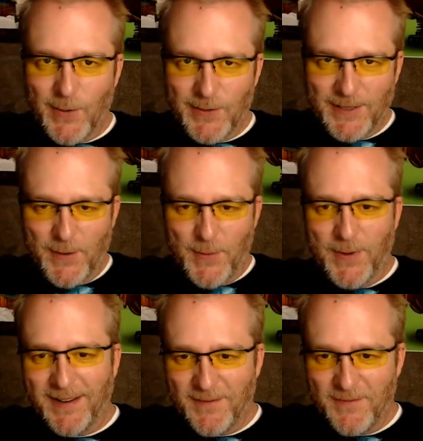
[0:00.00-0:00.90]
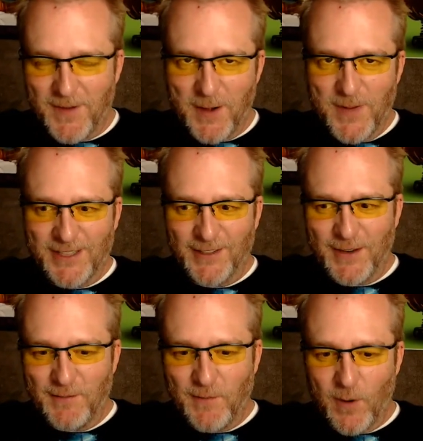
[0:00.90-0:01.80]
So very much
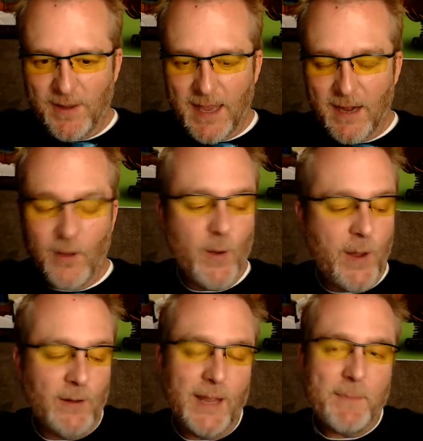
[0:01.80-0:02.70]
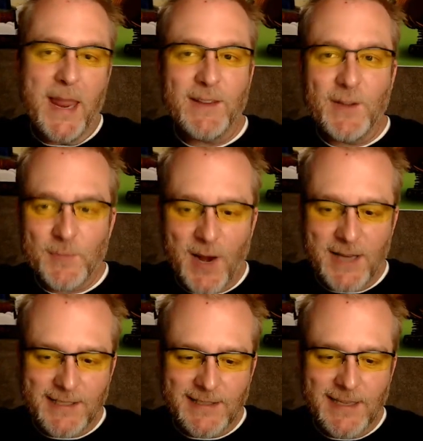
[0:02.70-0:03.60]
looking forward to that. Although I don't like paying those
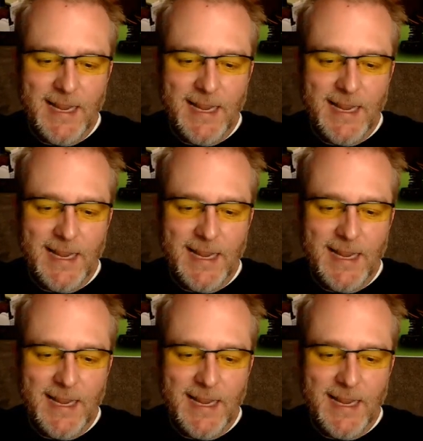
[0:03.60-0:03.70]
prices.